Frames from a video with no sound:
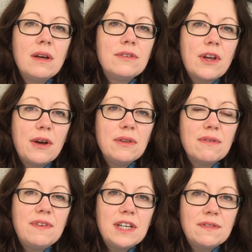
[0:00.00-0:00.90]
So
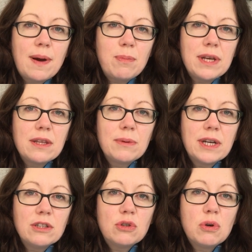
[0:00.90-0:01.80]
the first fabric that we're
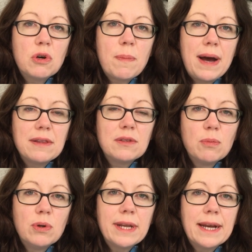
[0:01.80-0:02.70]
going to talk about this
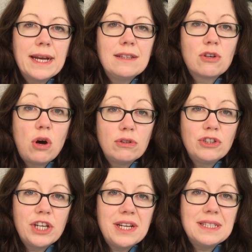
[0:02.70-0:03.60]
morning is
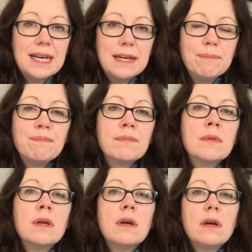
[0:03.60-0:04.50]
cotton jersey.
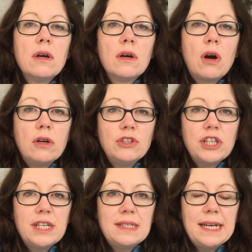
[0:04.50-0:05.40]
Cotton
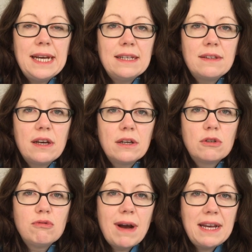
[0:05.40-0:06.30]
jersey is a
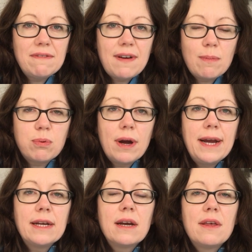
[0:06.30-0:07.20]
great
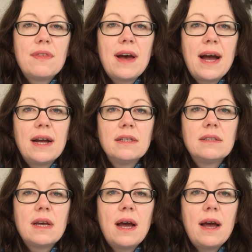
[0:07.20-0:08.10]
fabric
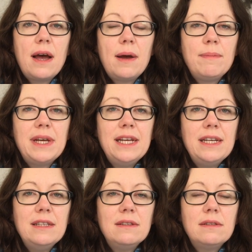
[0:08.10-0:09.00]
that
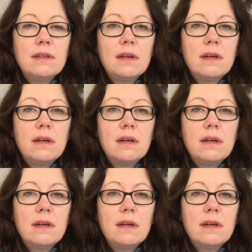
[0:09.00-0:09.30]
is